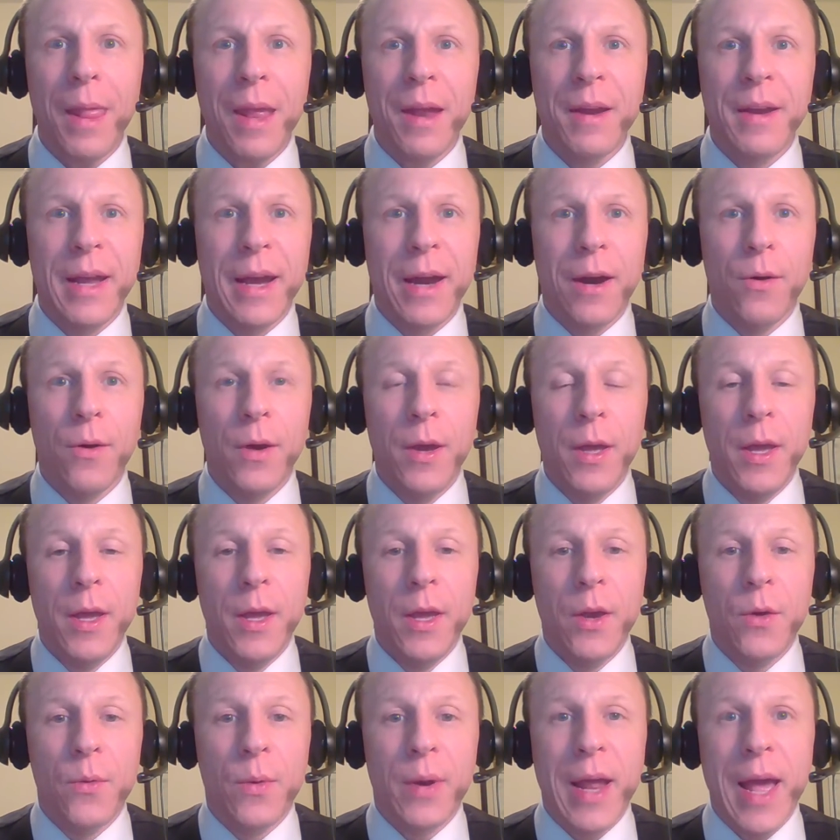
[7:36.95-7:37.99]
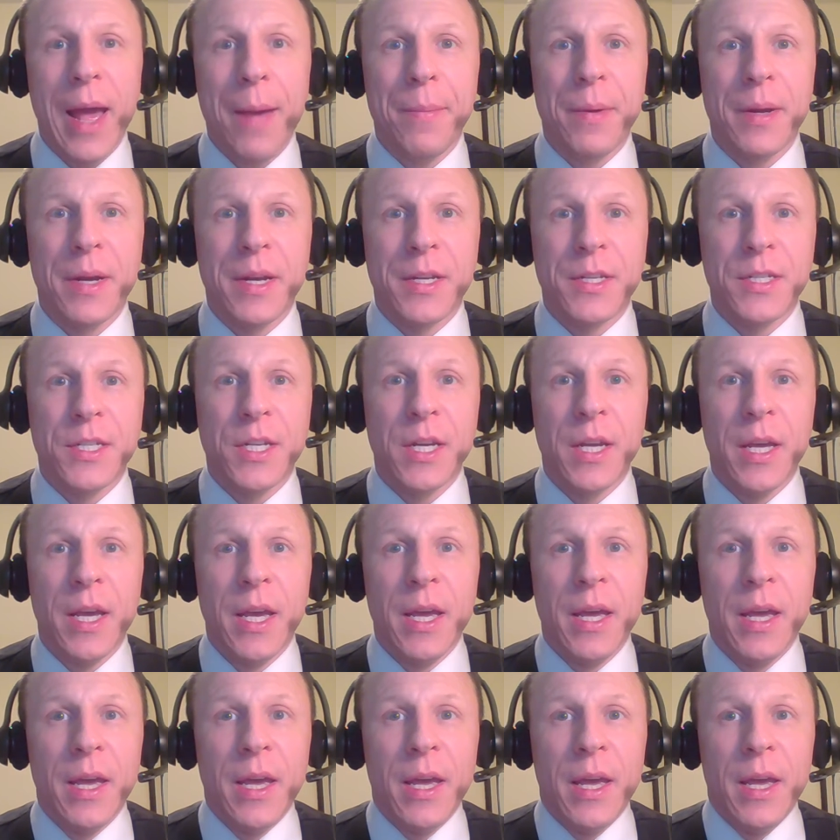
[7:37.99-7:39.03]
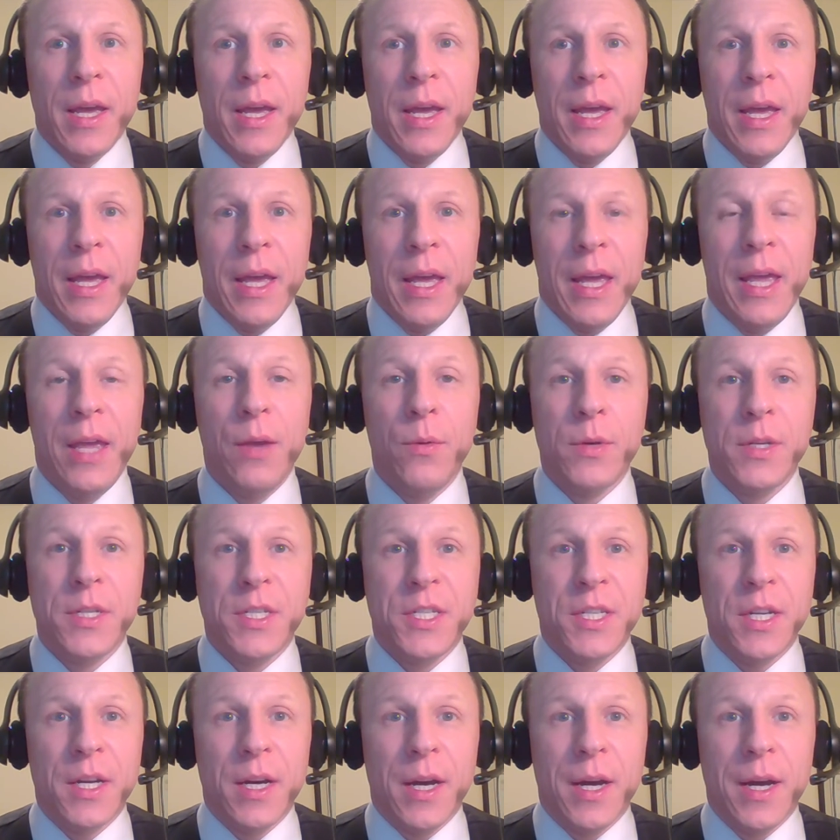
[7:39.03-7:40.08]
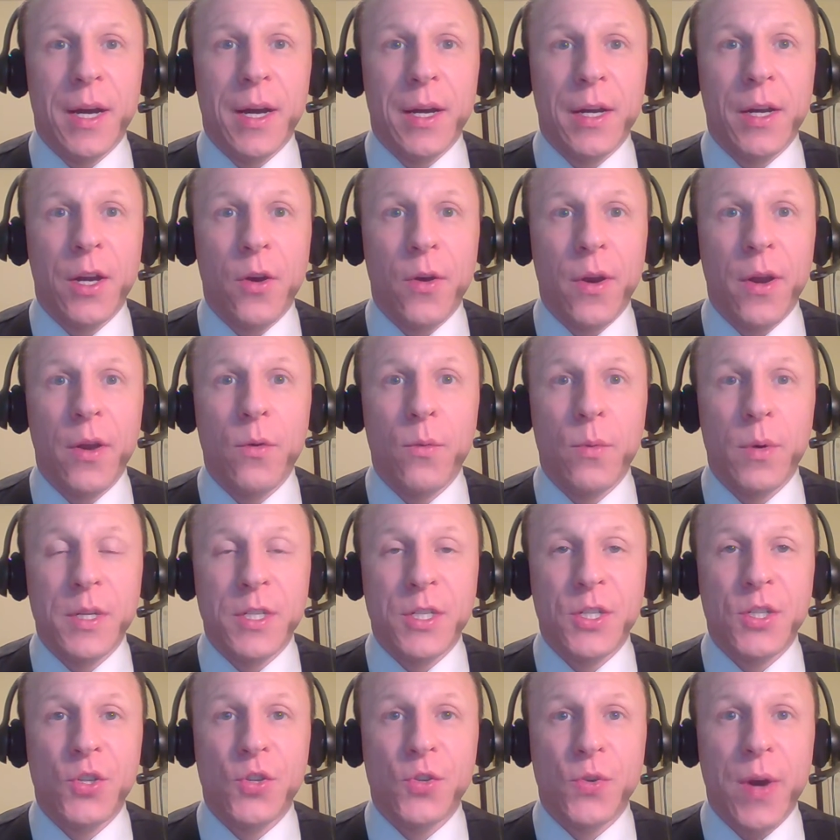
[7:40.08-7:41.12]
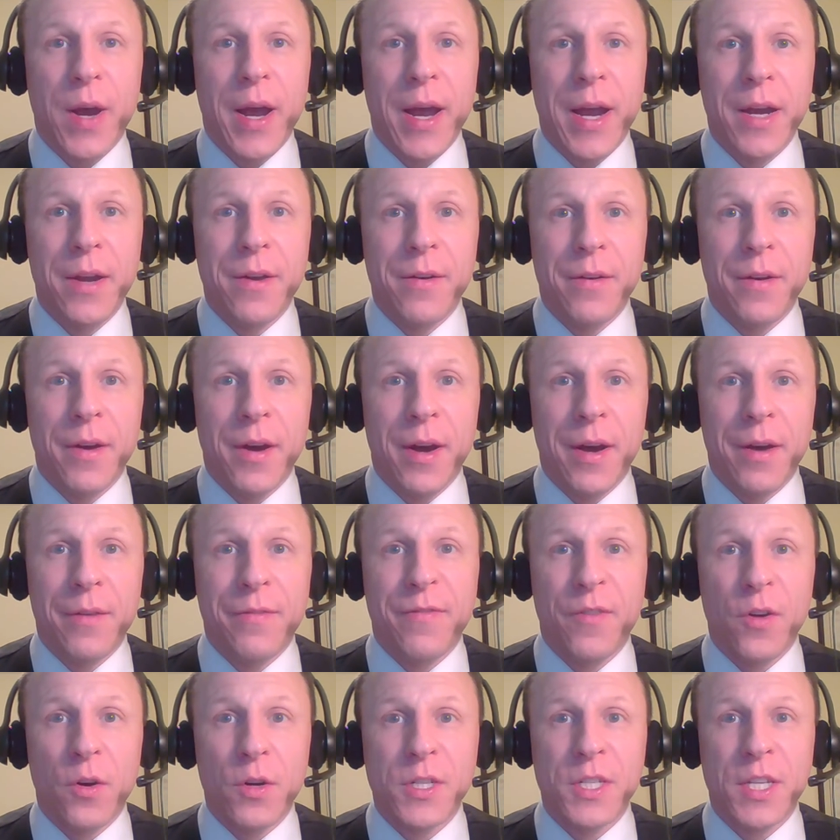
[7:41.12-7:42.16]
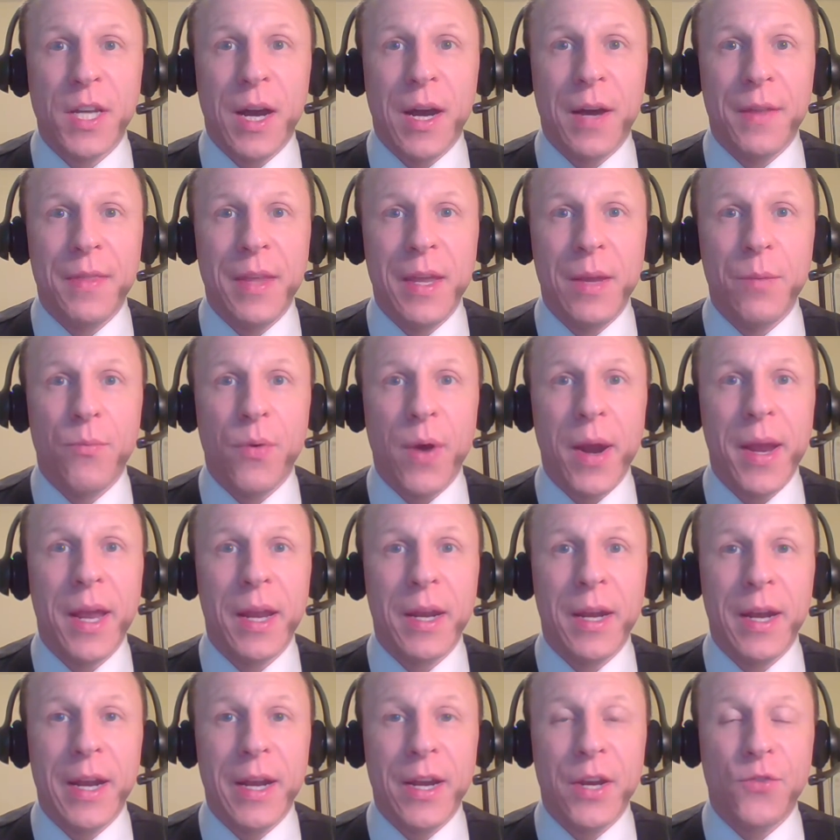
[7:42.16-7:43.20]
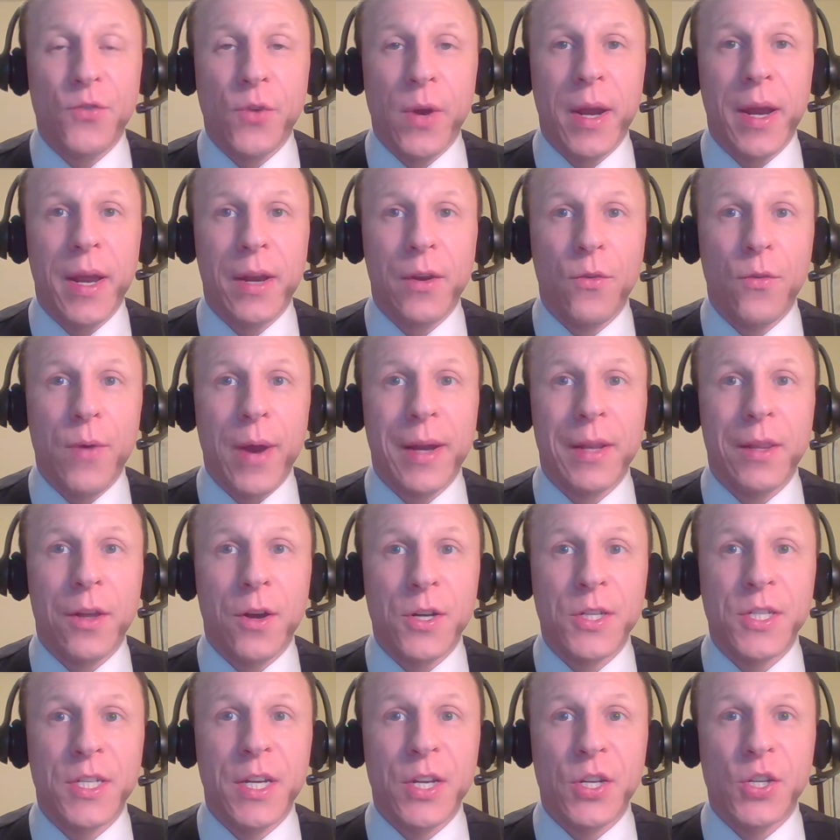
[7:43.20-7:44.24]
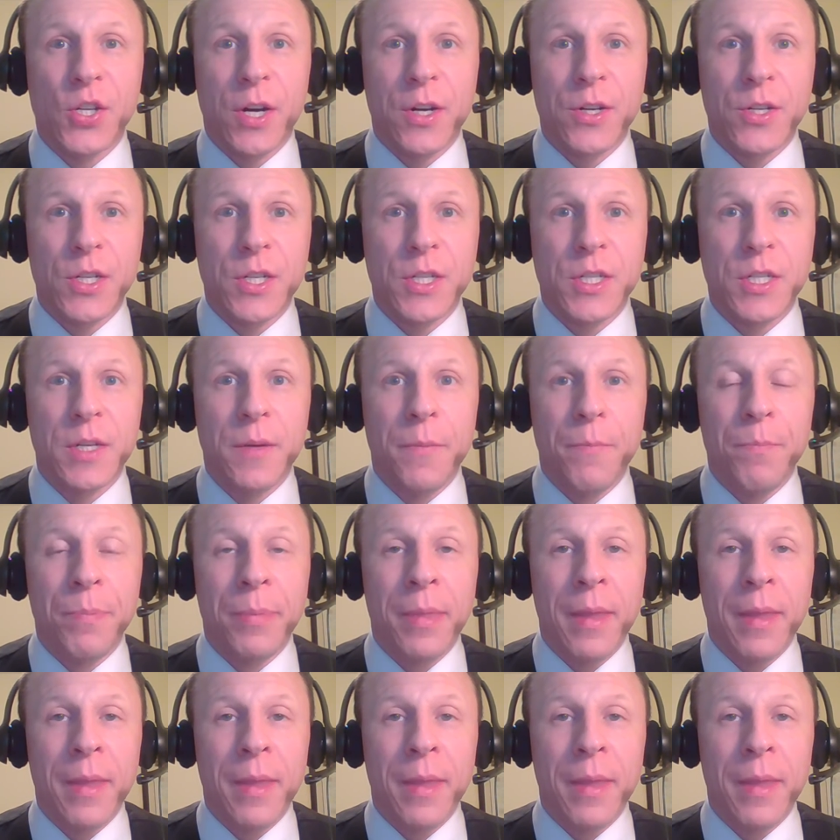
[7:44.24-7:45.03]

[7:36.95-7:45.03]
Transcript: Now, what happened is Currier was tried first on the breaking and entering and grand larceny charges.